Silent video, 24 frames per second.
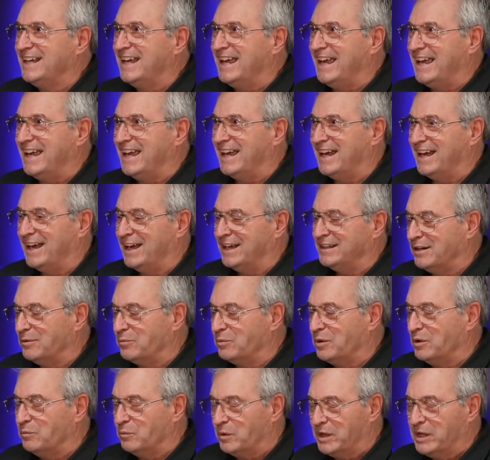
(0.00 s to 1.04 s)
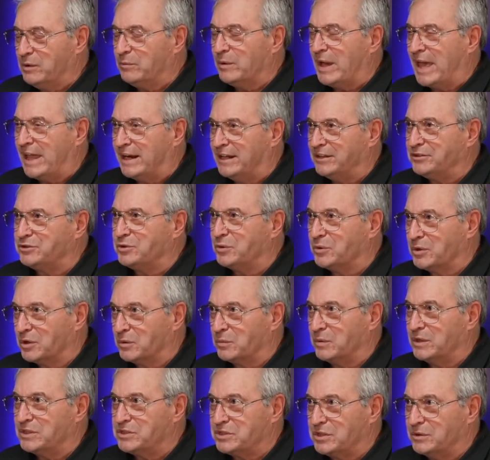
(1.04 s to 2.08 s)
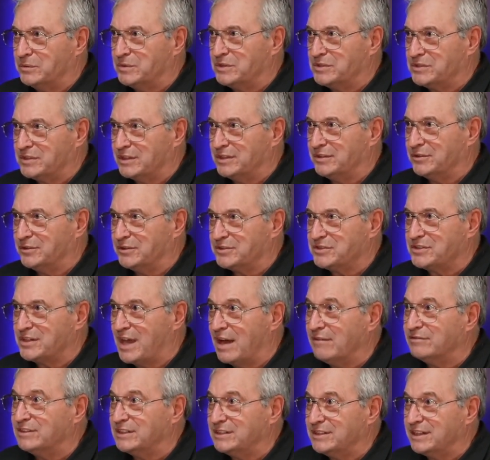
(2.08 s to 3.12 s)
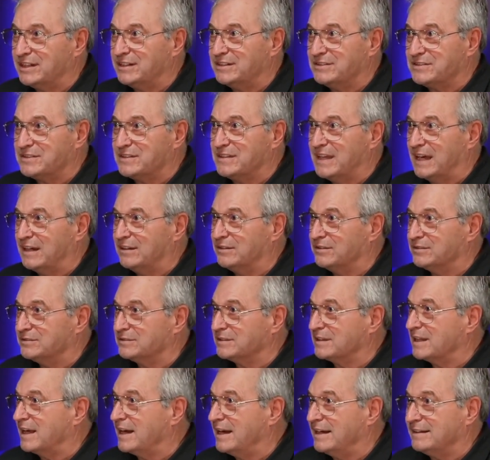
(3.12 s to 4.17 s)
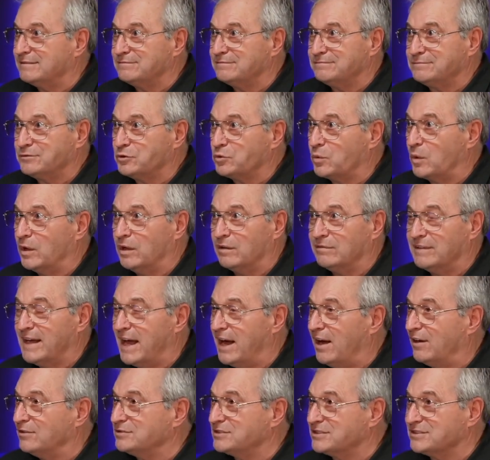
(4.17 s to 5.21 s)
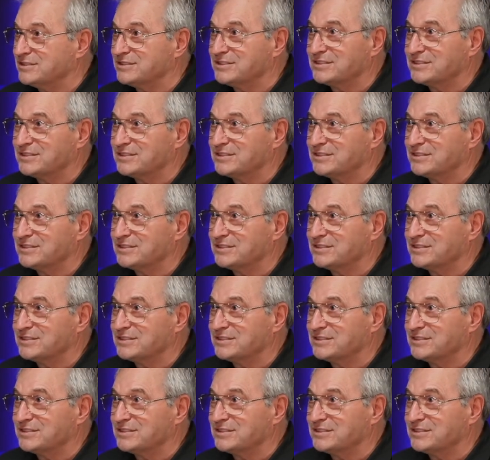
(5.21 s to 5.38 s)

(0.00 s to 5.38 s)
And when we ran into her when she was in her 70s, they owned like 12 houses.